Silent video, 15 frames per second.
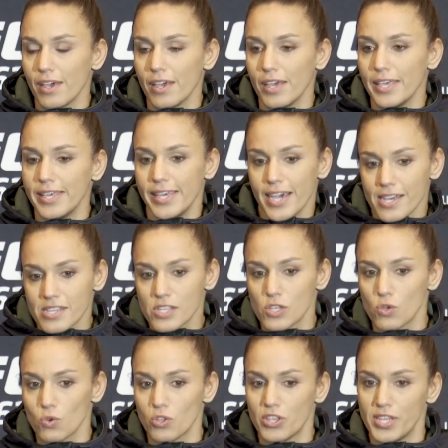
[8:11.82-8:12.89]
yes,
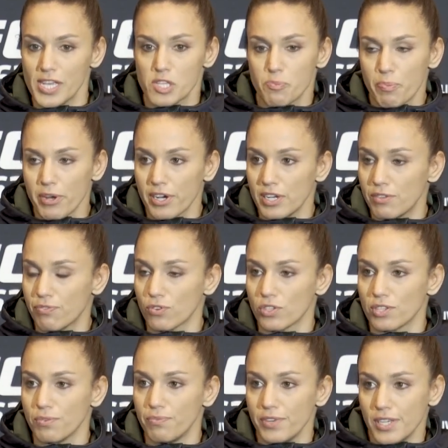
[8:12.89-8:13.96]
you're desperate for
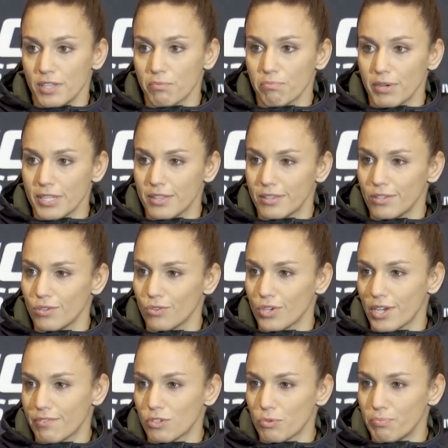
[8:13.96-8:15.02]
the win, but you
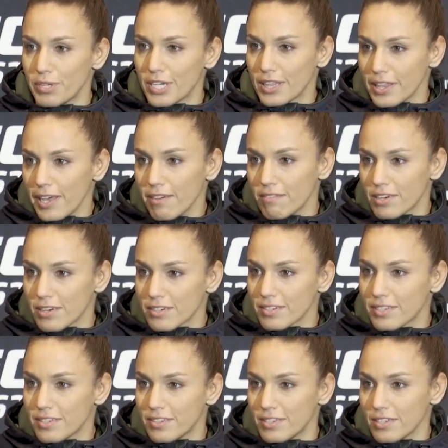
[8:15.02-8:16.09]
have to be clever
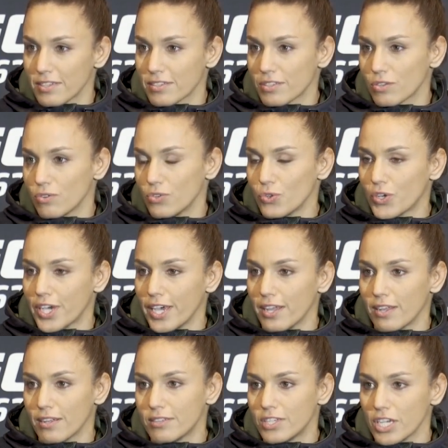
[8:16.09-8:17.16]
still, so you
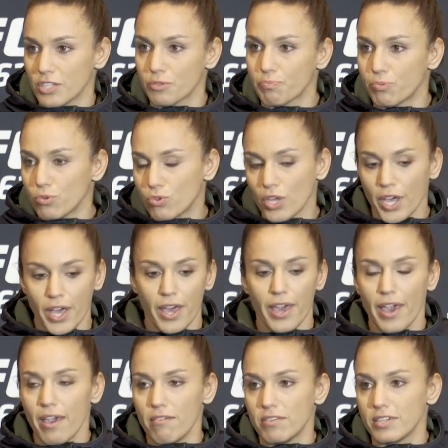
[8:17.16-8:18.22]
cannot just put
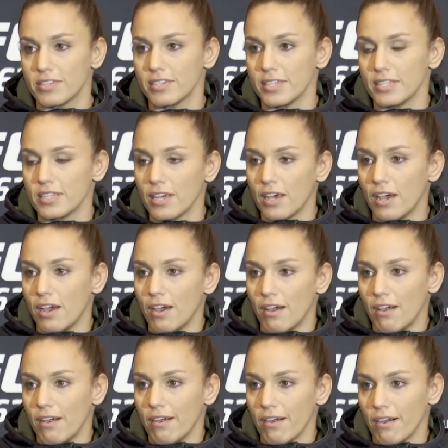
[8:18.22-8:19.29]
everything
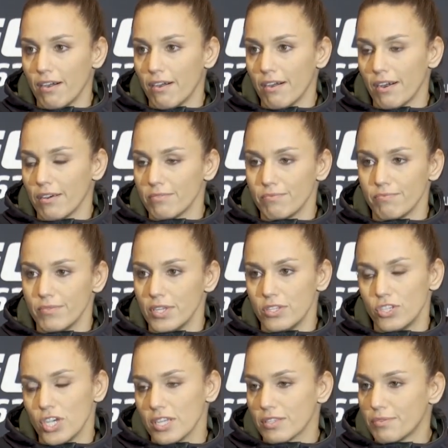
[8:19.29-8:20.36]

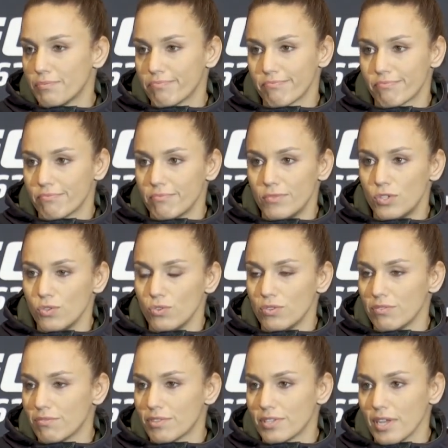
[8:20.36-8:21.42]
in just
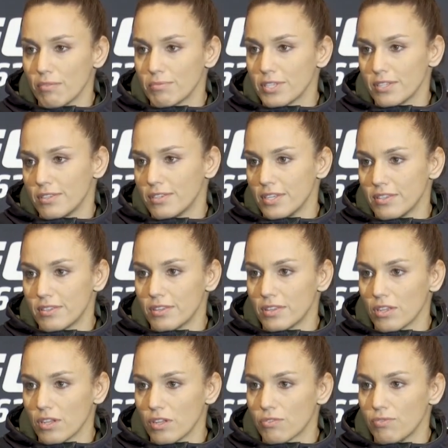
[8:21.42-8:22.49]
doing something that
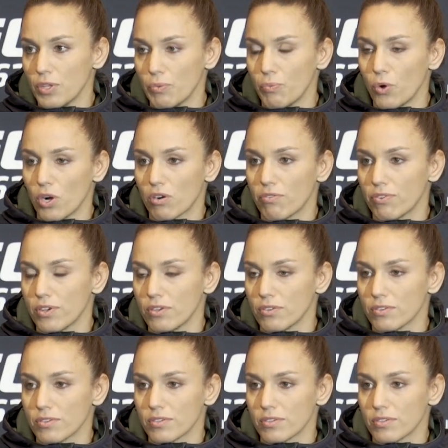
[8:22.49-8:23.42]
not will work for you.